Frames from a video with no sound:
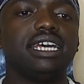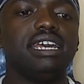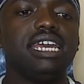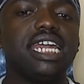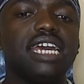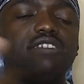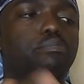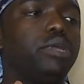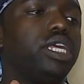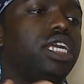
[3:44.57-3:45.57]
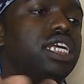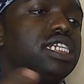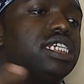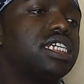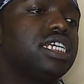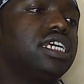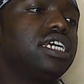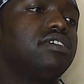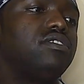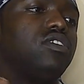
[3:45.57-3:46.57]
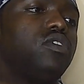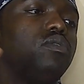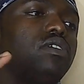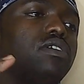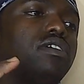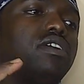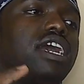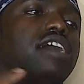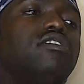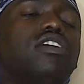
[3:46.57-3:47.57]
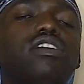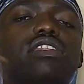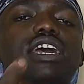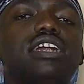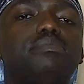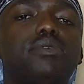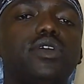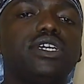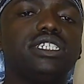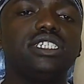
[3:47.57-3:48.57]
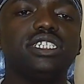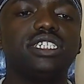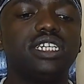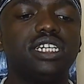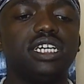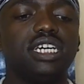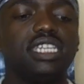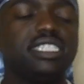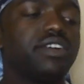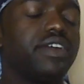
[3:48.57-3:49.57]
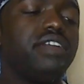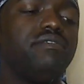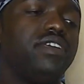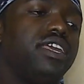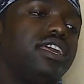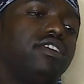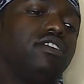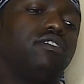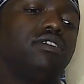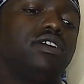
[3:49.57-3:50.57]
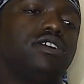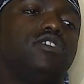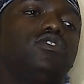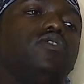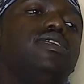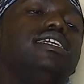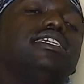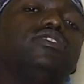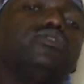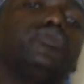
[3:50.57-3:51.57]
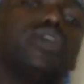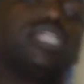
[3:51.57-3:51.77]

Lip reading: beans, you know, and all of that, bro. It's gravy, you know. So this is usually